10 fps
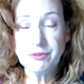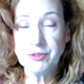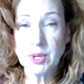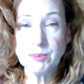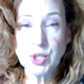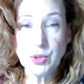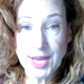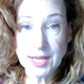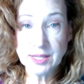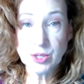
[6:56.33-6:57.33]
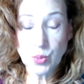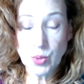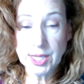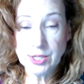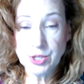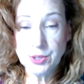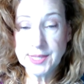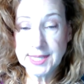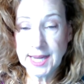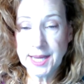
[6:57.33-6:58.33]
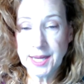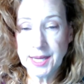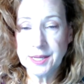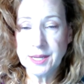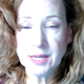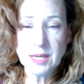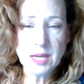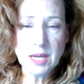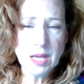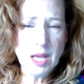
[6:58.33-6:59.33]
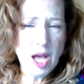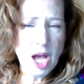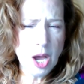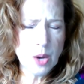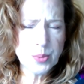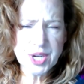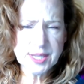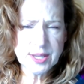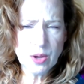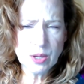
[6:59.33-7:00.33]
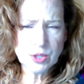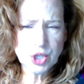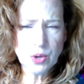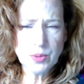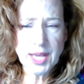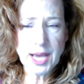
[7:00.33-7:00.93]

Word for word: from 2022 stated our results showed